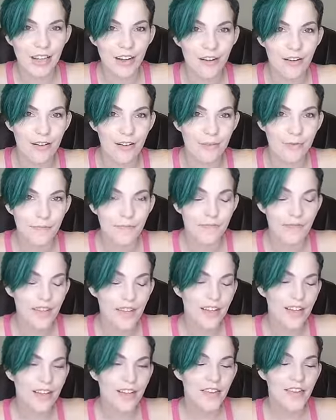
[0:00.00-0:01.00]
calm,
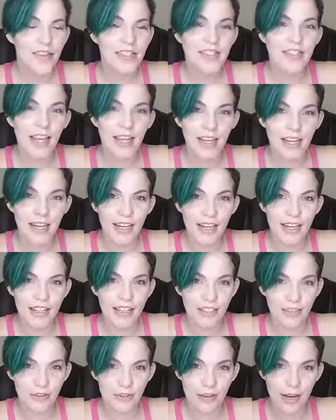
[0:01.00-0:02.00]
the second
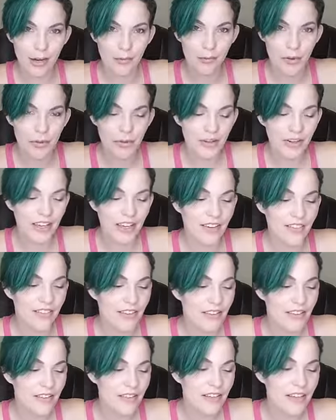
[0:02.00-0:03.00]
hexagram we were
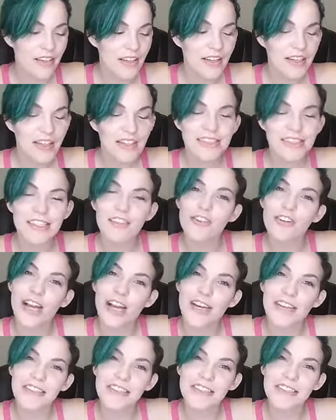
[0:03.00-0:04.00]
given is
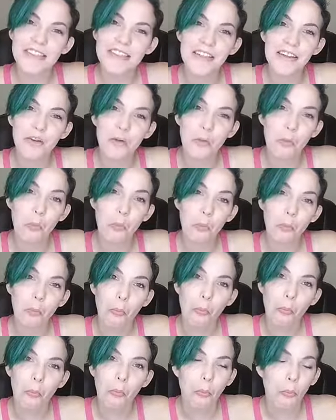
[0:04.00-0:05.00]
grace.
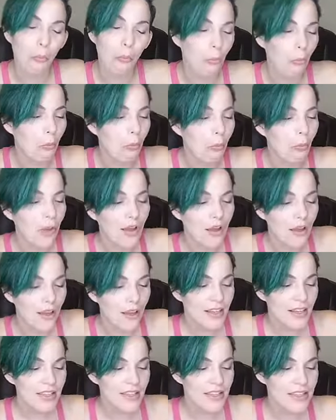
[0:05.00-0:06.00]

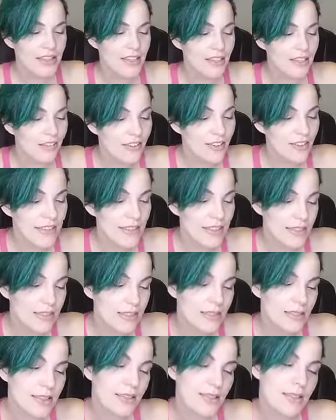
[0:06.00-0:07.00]

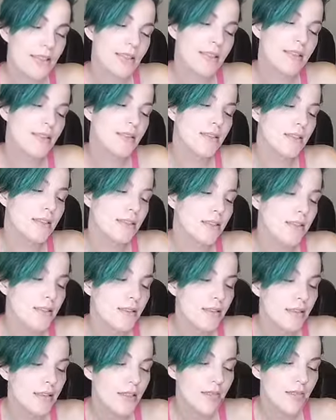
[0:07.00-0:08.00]
Synchronicity.
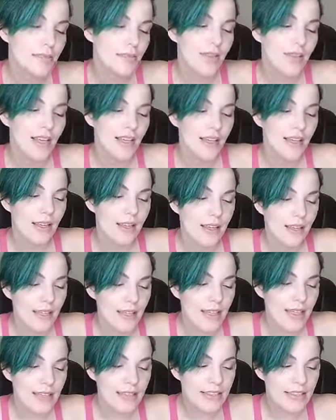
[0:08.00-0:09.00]

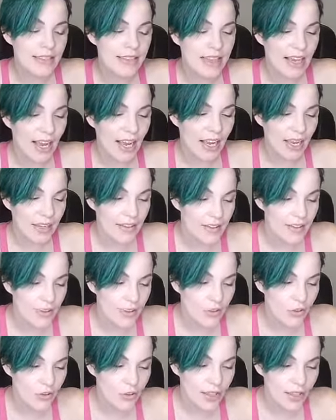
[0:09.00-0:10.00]
Inside, the
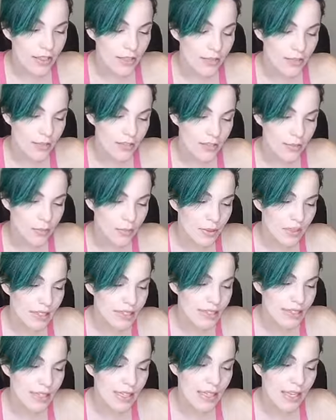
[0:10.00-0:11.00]
strength of
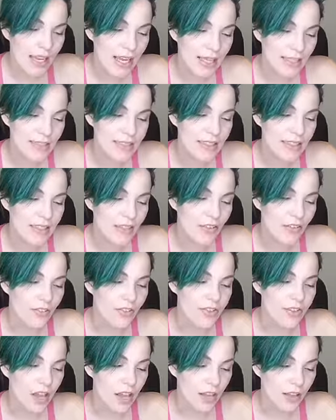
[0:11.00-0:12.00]
simplicity and
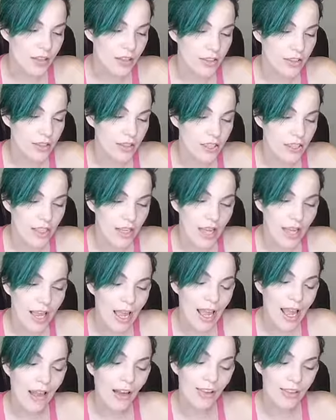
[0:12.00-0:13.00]
self-knowledge.
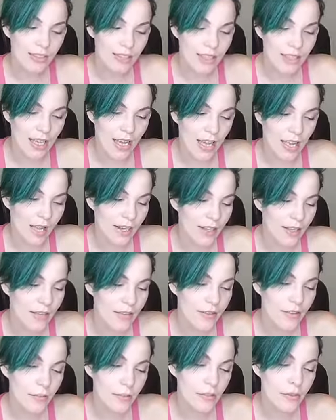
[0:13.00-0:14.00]
Outside,
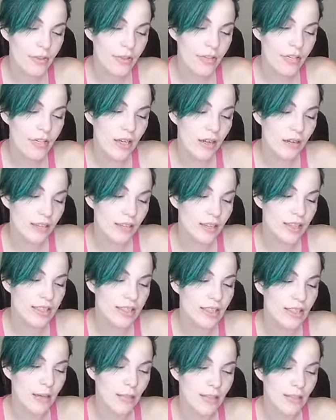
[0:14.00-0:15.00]
the beauty of
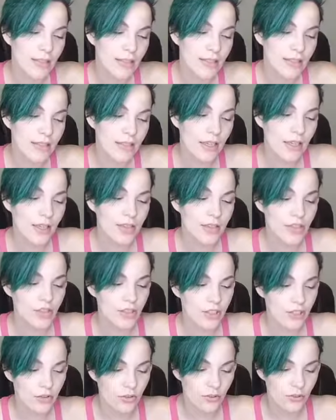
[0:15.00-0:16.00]
acceptance and
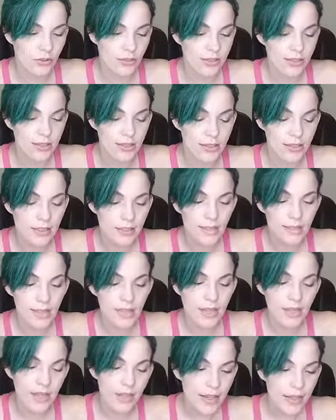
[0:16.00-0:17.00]
gentleness.
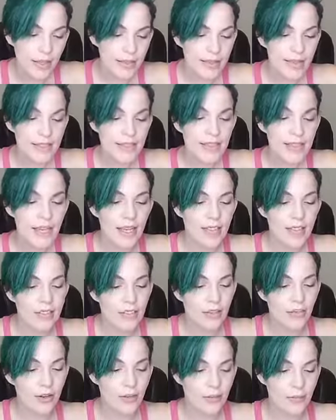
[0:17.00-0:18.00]
This
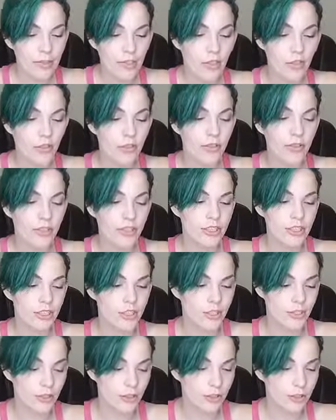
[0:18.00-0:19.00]
hexagram
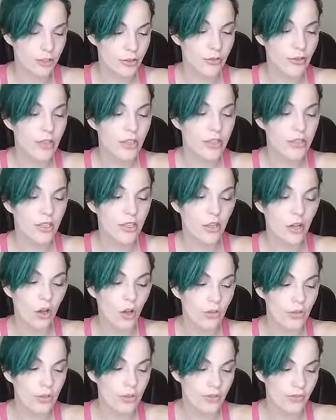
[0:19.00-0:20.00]
encourages you to
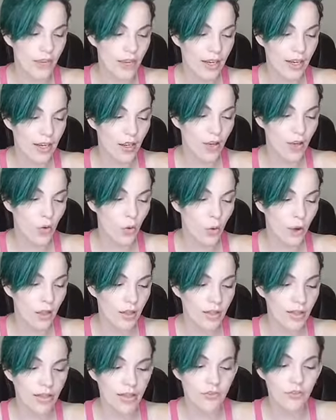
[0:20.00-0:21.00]
cultivate a
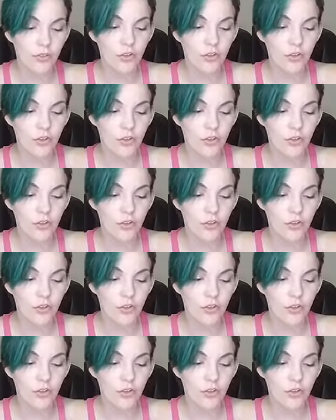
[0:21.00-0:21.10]
quality